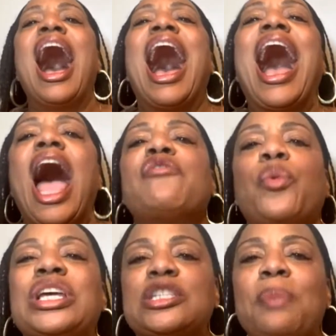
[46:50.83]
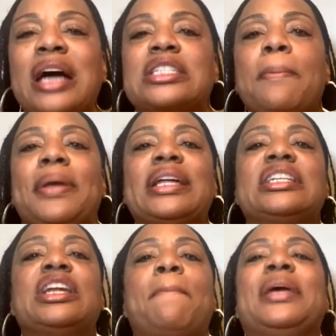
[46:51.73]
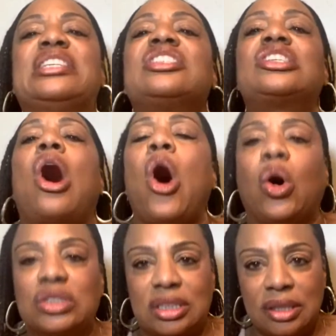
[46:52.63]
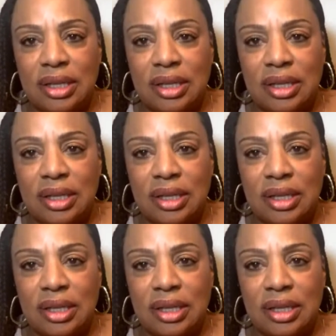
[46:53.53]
I have a responsibility to be salt.